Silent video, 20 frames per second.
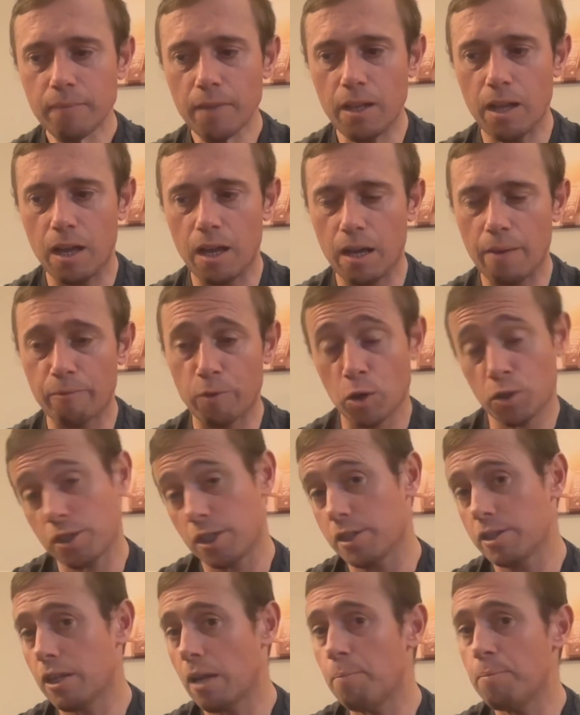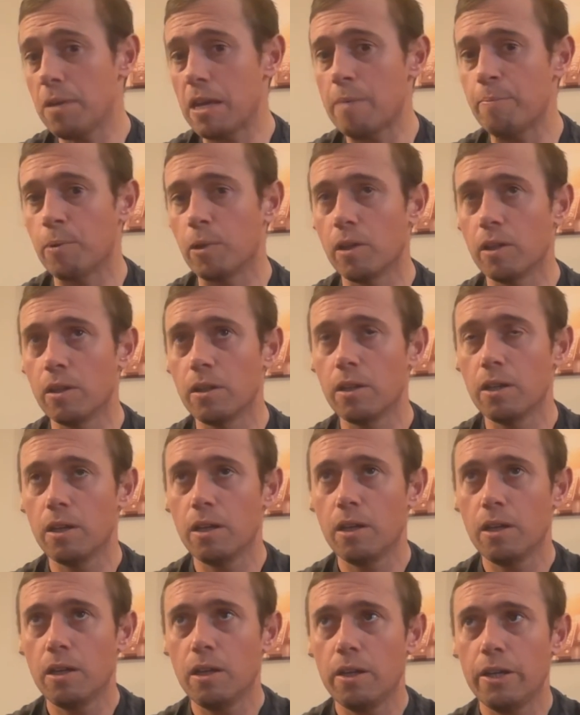Versus some people,
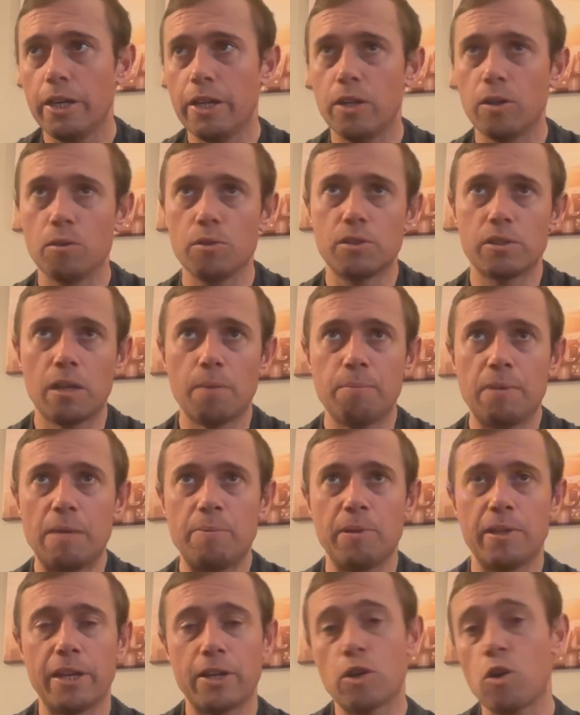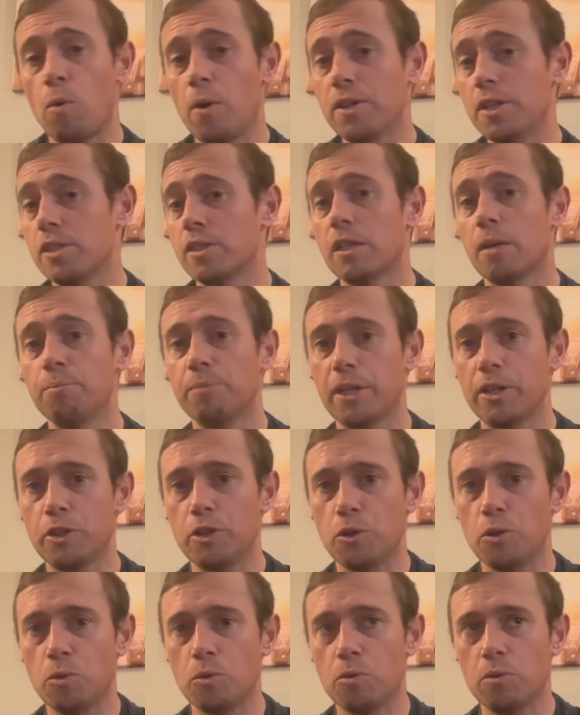some people that go into something
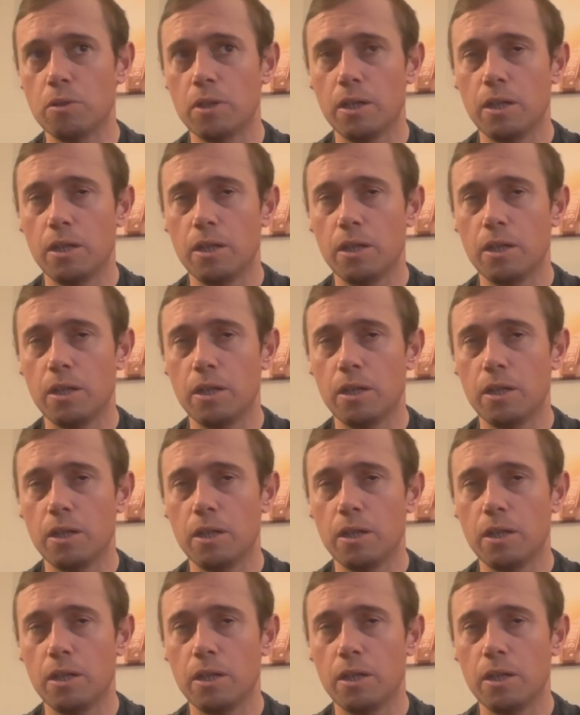new,